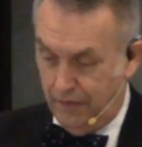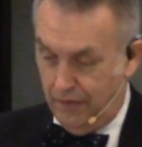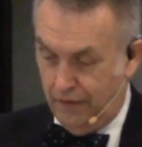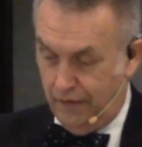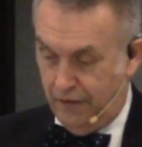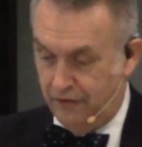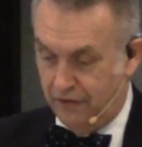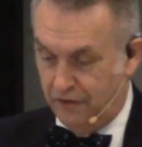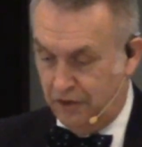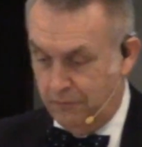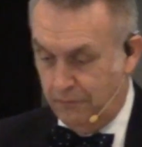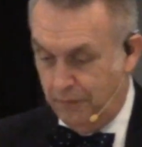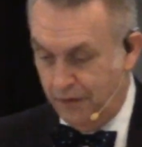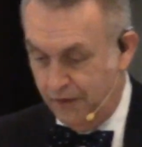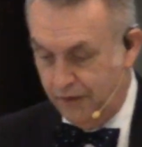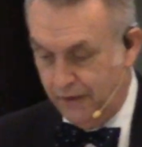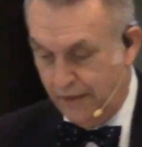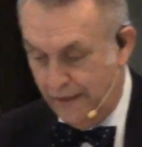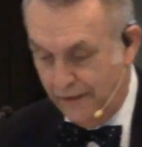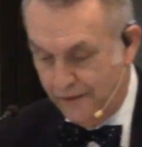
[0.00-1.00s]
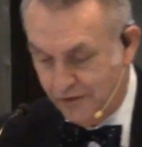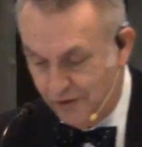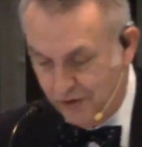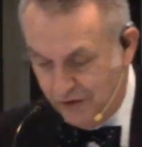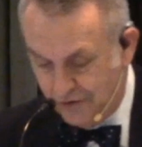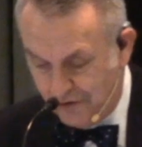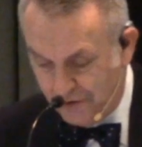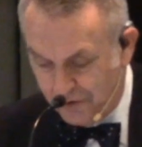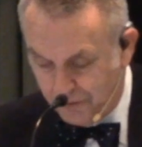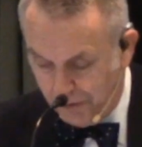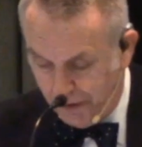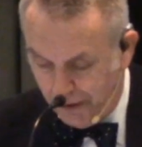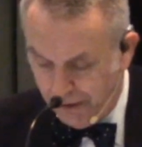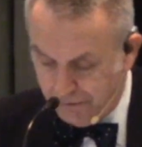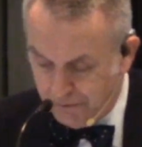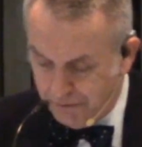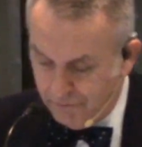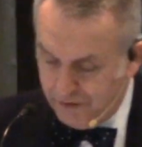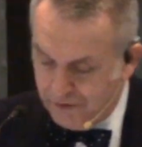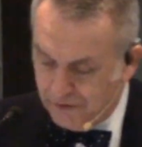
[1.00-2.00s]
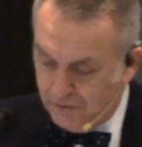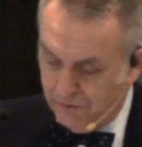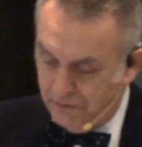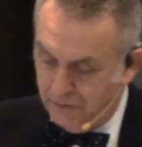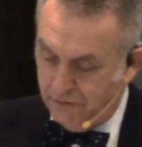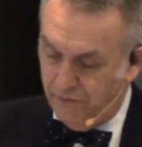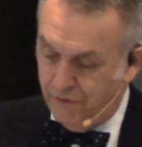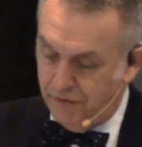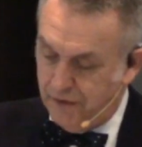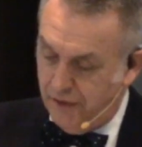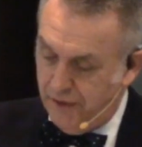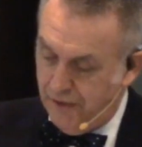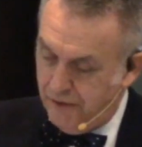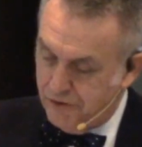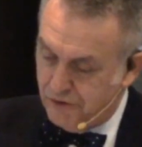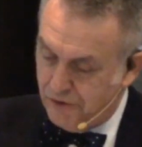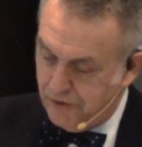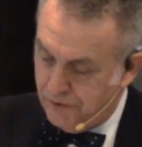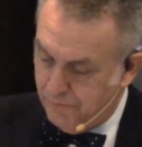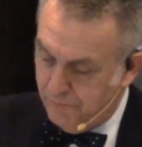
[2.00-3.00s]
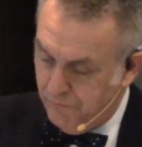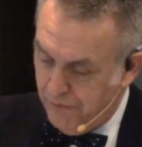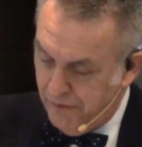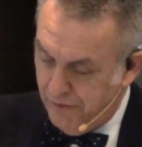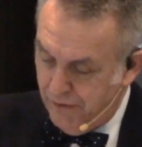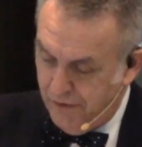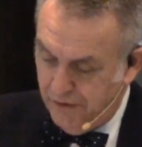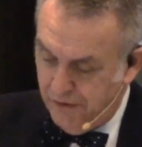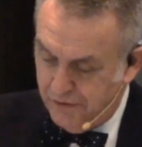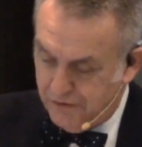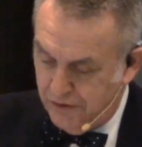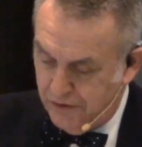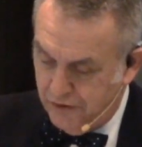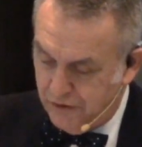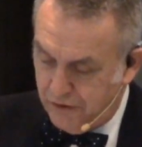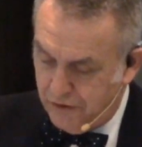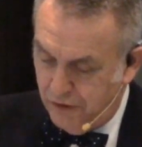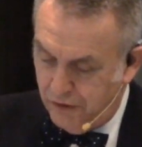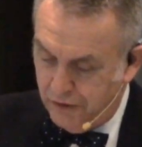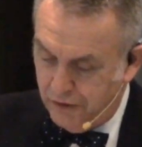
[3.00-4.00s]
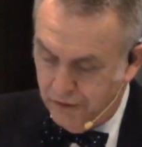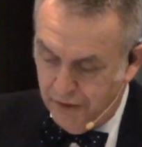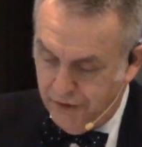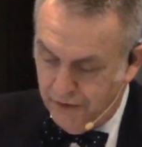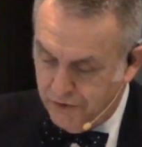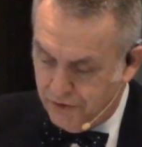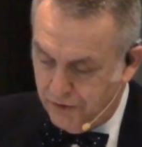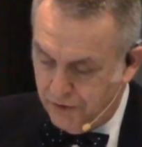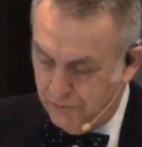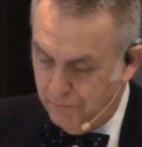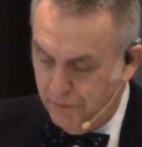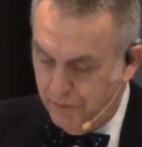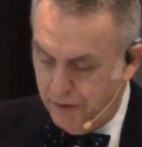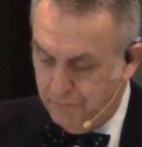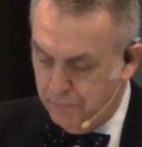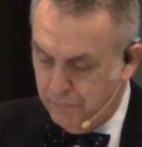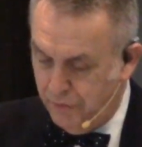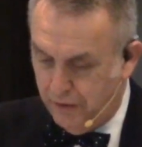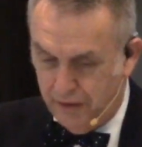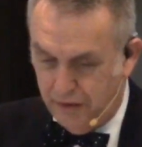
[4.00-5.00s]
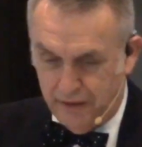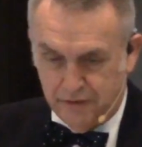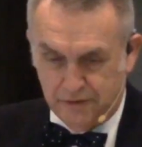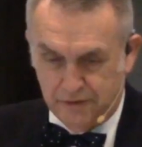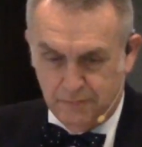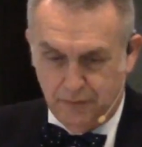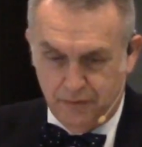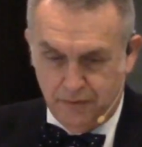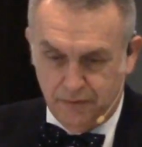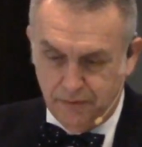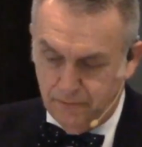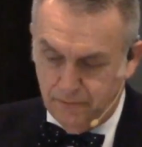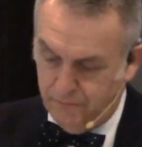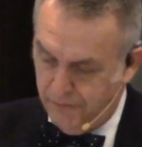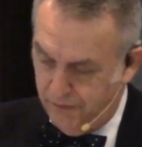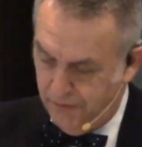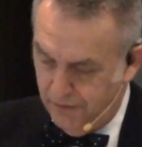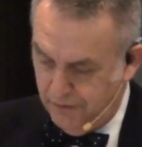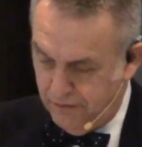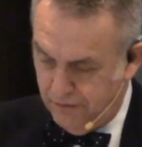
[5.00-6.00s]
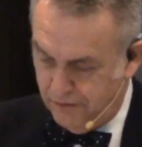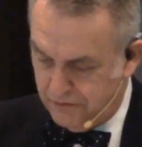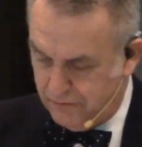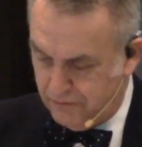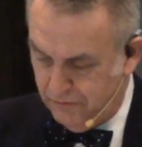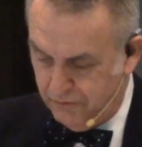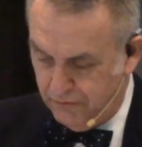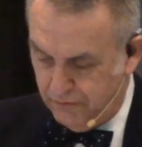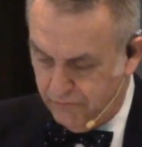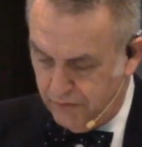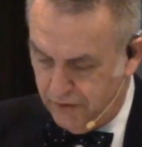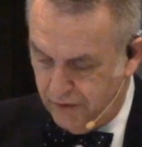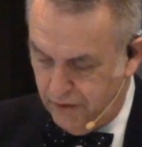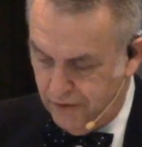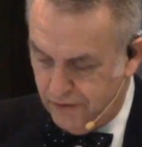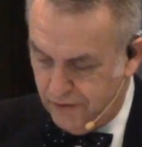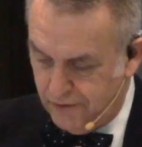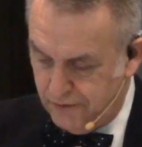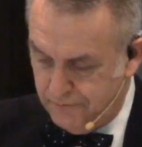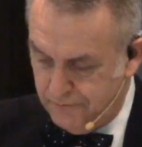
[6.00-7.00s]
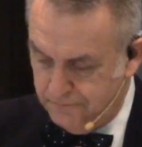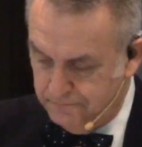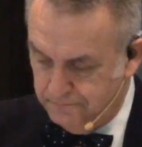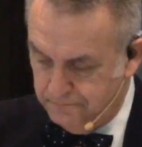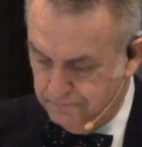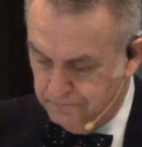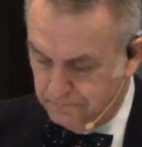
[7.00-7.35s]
His humiliation is the ground of his glorification, his incarnation made possible this glorification.